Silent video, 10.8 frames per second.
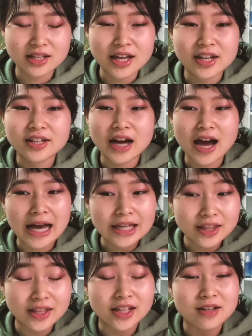And I
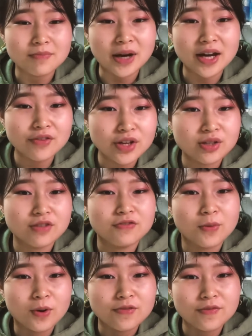think my reason
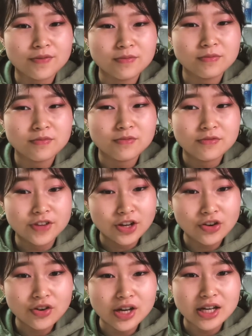for
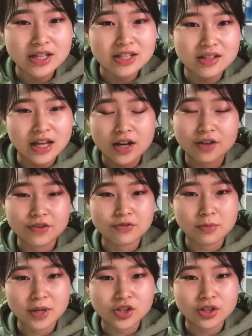fear is lack of
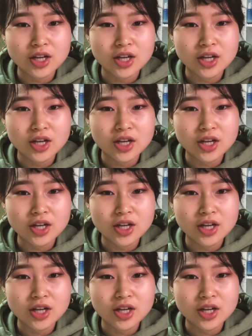information.